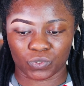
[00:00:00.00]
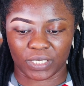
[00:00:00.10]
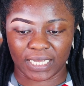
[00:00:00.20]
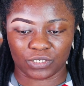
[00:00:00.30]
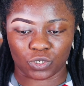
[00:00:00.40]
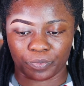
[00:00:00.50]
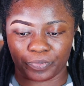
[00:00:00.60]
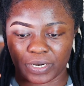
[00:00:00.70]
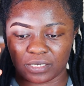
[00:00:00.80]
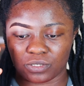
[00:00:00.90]
to get your
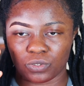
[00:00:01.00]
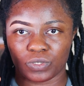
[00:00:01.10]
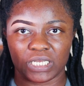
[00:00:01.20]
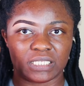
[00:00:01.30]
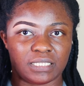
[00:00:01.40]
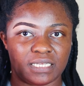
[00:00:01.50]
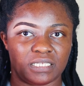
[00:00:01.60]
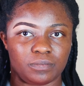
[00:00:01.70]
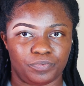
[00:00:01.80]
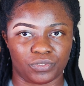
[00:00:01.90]
brows looking
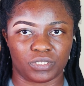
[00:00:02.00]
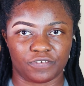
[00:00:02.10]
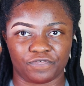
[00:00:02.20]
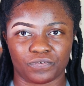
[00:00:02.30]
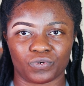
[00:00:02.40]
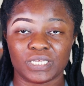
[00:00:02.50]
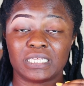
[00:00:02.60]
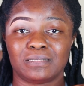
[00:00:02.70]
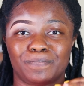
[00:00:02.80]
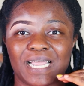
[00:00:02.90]
this beautiful
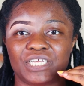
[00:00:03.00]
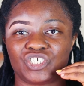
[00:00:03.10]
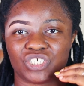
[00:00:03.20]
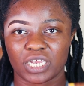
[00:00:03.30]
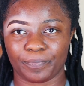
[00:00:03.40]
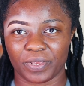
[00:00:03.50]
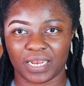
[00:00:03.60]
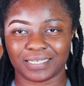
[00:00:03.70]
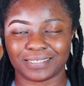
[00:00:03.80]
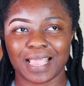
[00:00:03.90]
is by shaping
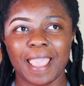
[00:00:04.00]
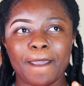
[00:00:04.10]
it.